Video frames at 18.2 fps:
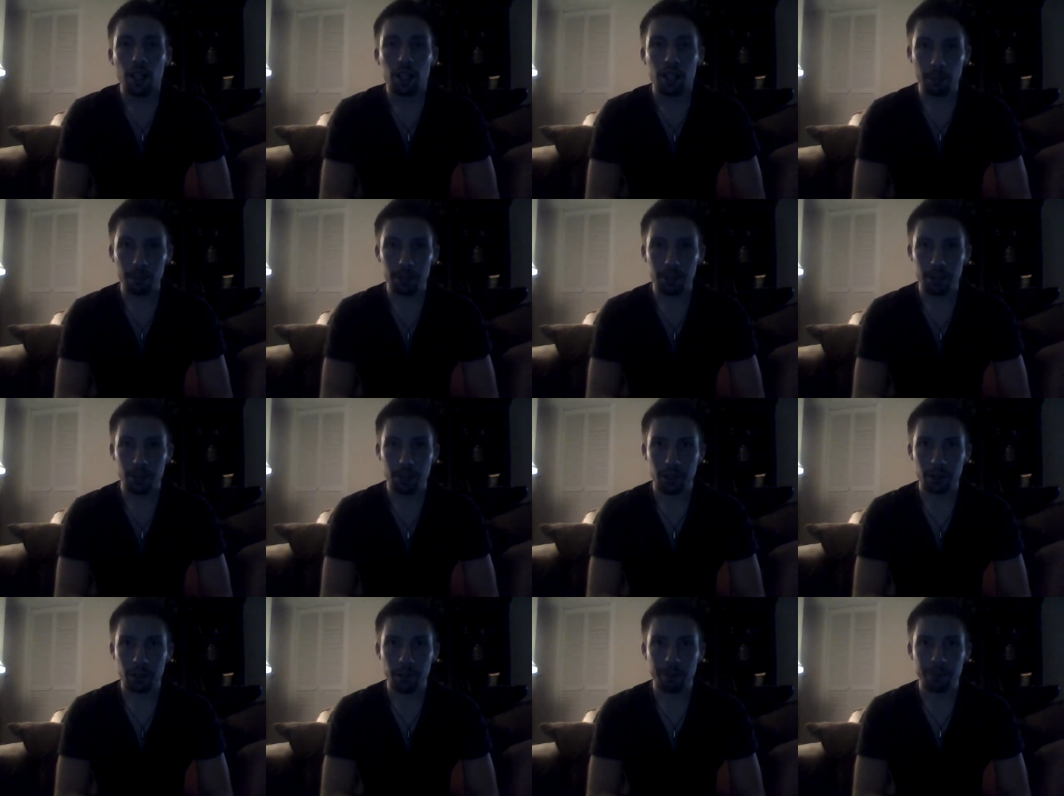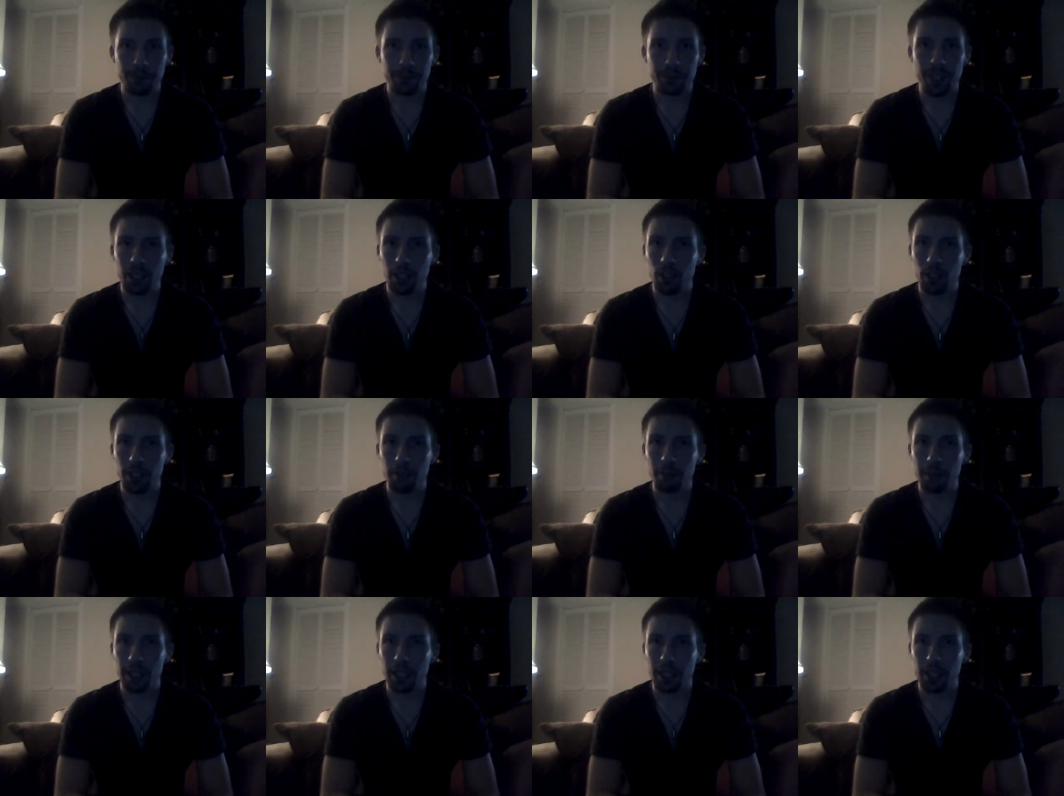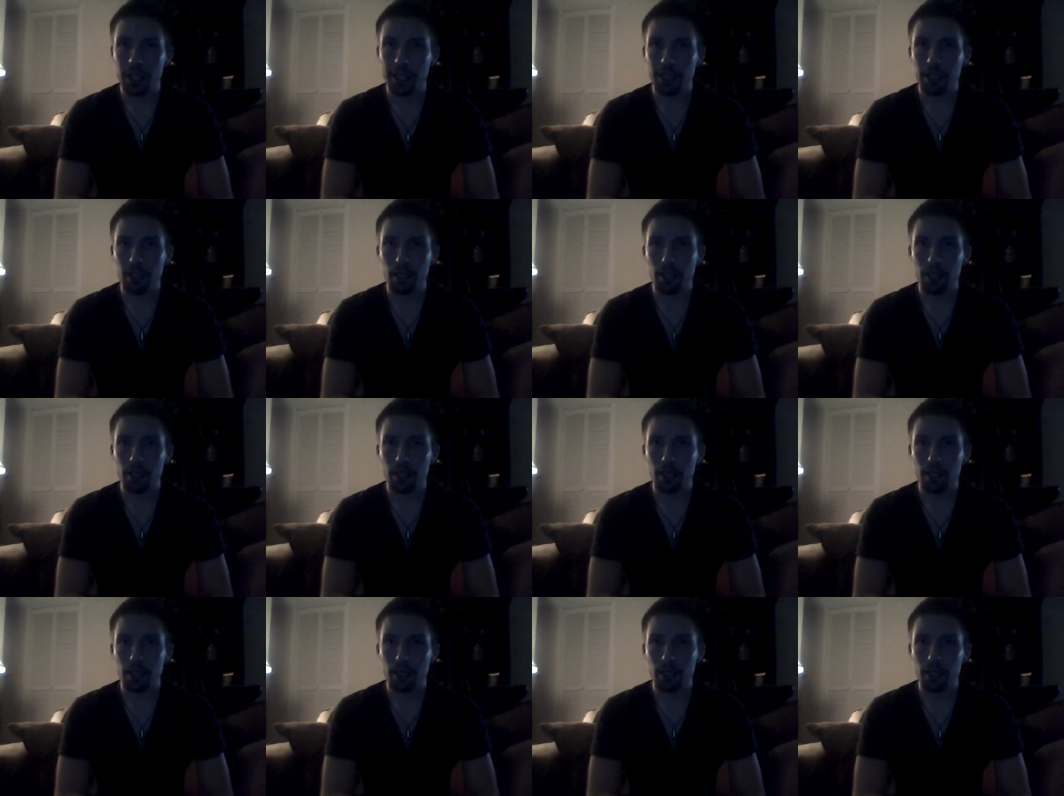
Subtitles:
Number 2, they look at me